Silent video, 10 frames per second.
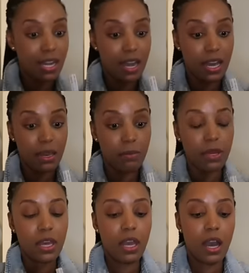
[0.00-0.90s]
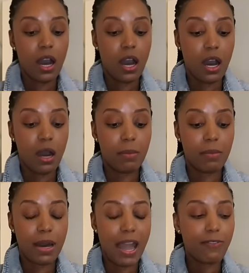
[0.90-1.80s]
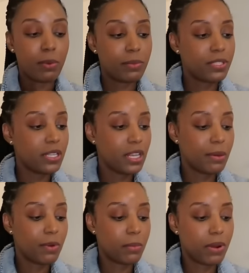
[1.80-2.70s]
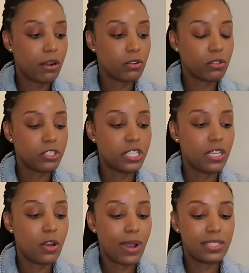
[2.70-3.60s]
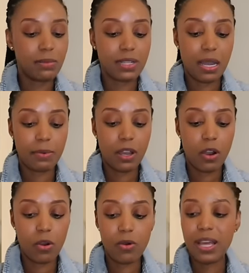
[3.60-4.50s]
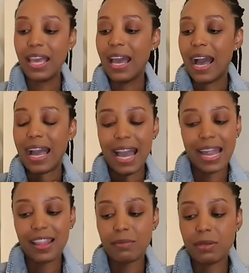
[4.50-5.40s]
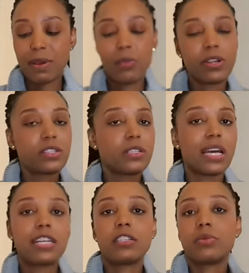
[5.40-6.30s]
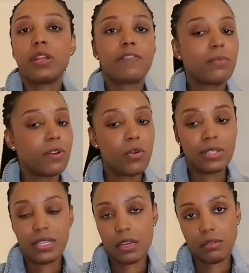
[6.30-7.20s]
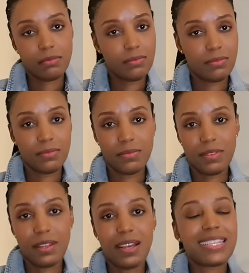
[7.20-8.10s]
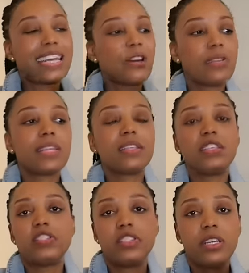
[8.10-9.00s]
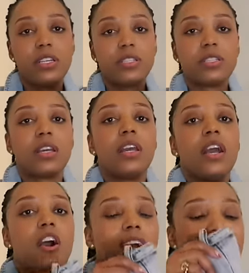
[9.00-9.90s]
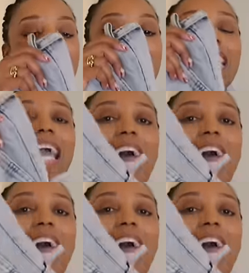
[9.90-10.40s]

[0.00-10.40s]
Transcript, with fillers: time. Um, I remember seeing them on Brown Girl Chi quite some time ago. I added them to my wish list. I just waited for them to go on sale. Because I know that these jeans are not like